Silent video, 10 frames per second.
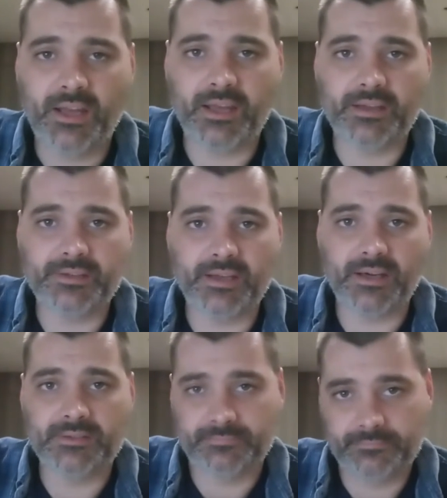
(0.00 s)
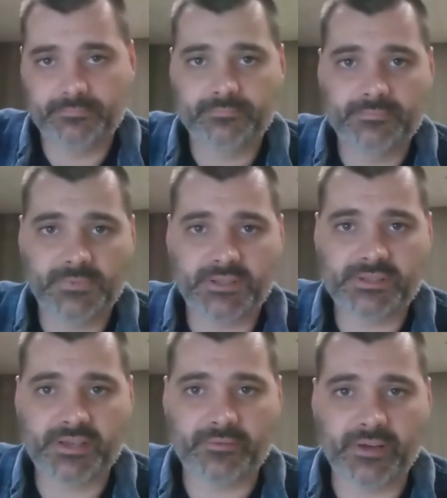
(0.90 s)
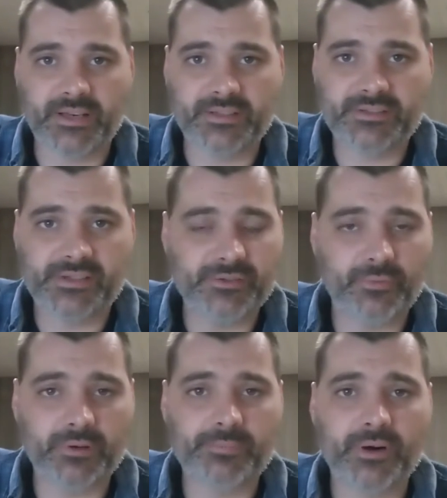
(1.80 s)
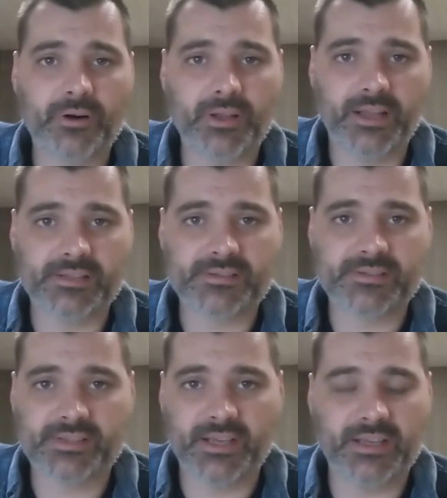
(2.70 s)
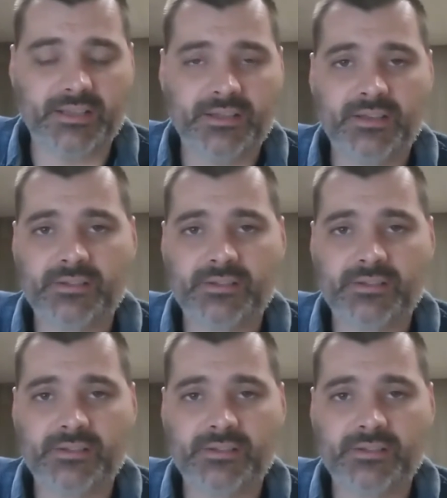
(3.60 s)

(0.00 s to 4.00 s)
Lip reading: and let's get right into what Paul has to say